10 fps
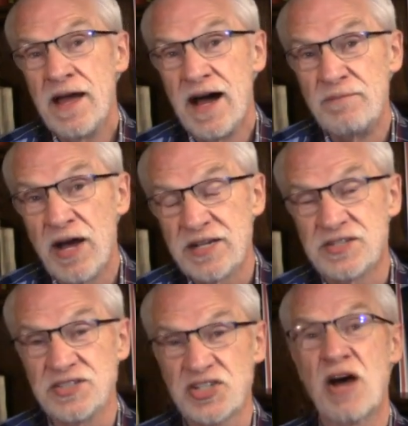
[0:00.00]
I'm
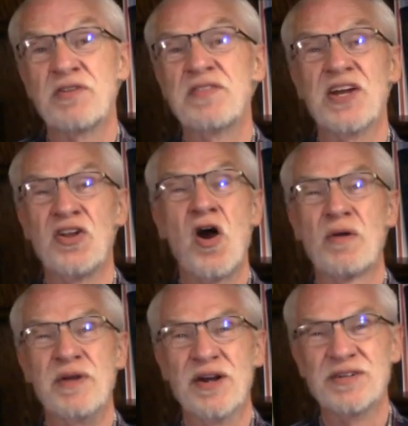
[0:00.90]
not sounding the
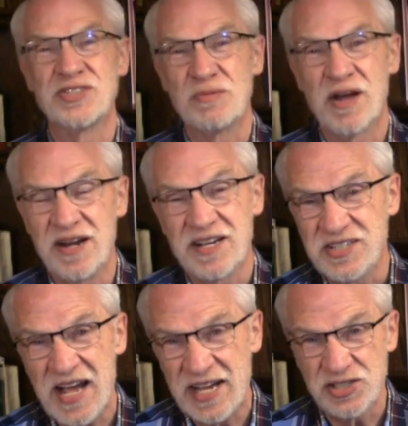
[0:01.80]
alarm here as some kind of
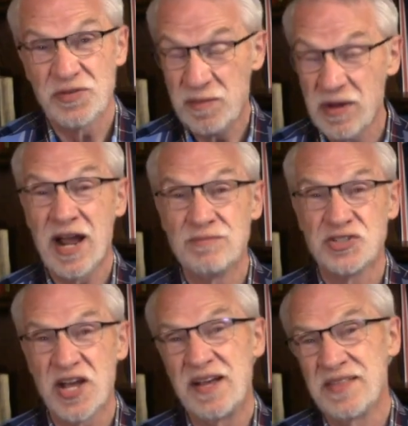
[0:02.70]
catastrophe, but I am
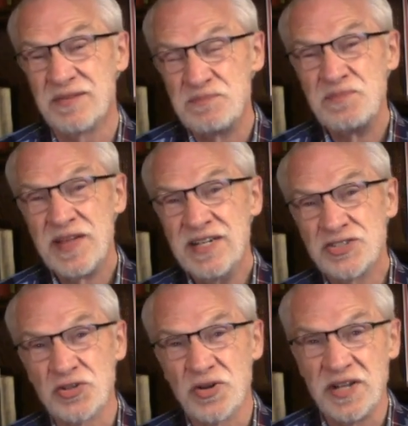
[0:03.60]
saying that
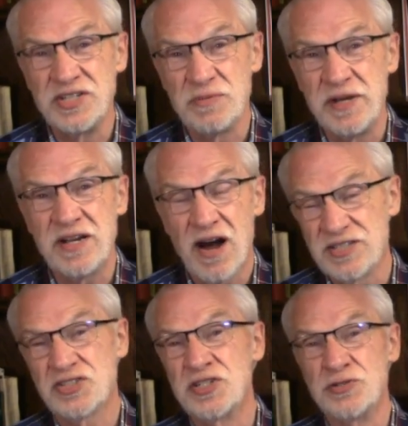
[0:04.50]
certainly to be
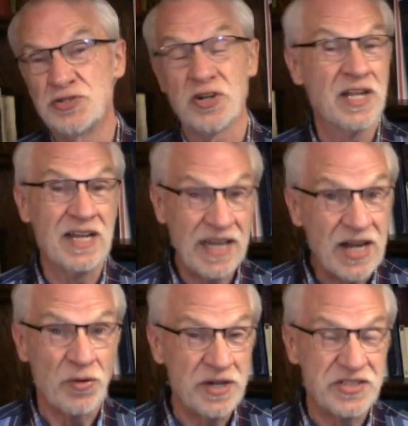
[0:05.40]
constitutionally
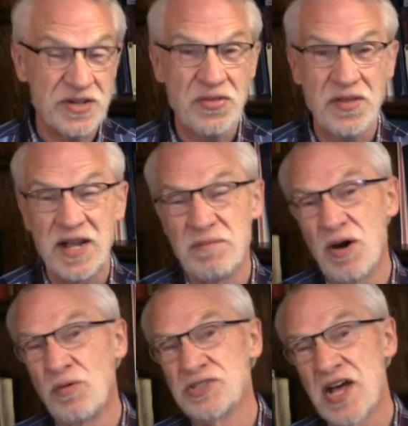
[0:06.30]
literate and to think
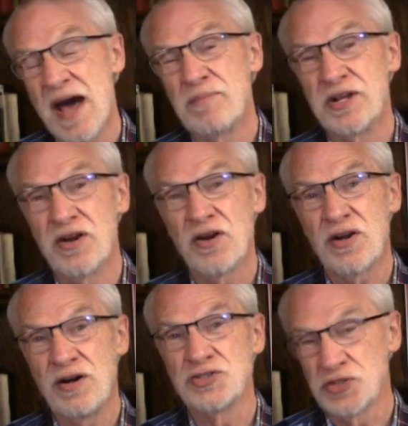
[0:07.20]
about what's happening in our
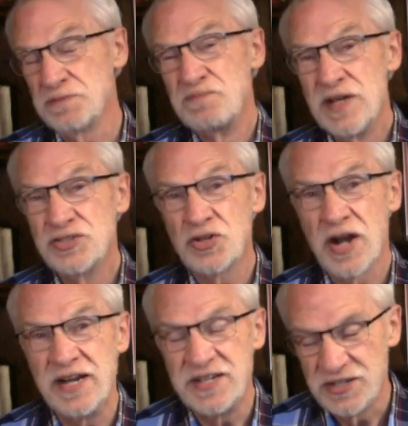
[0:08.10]
culture, it's a
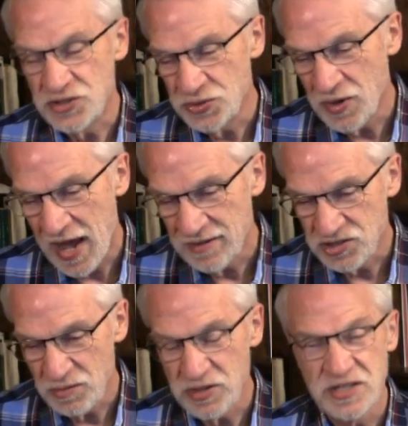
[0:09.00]
good idea to have
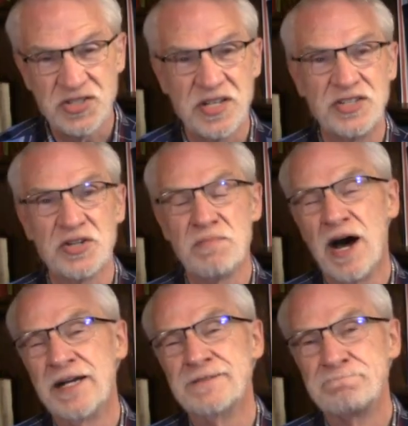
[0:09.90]
some of these things in
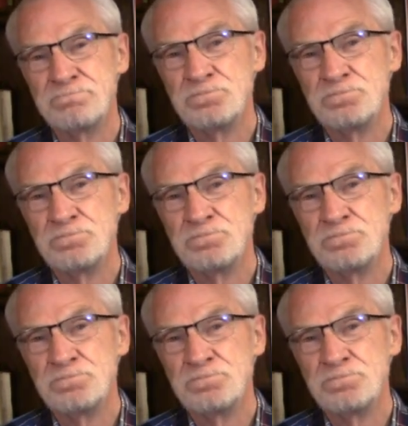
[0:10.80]
mind.